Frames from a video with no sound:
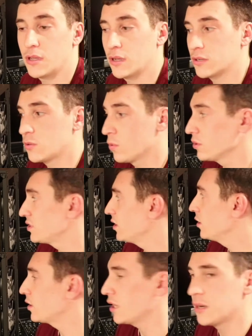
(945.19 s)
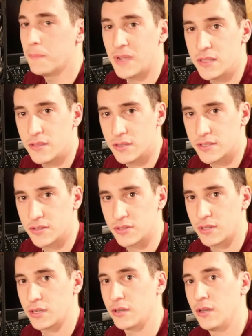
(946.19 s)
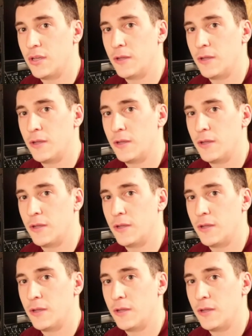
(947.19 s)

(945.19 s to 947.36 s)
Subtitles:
Corsair kind of made this as like,